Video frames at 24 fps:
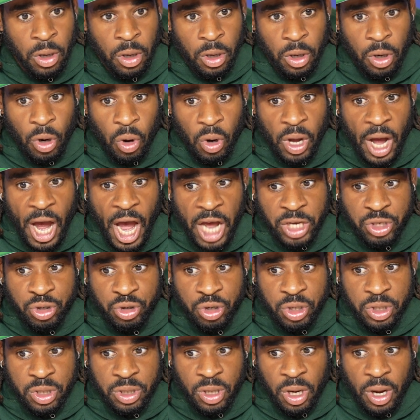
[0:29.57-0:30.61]
you know, guys are
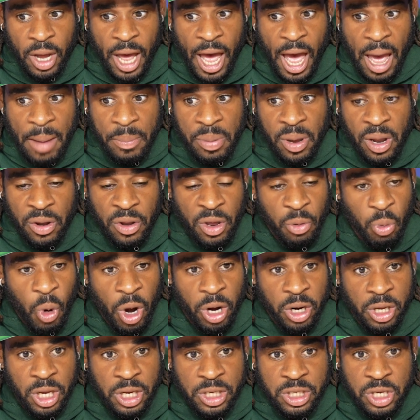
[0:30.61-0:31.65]
just happy and they
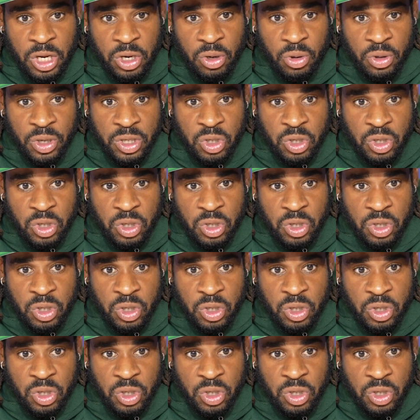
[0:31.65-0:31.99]
want to continue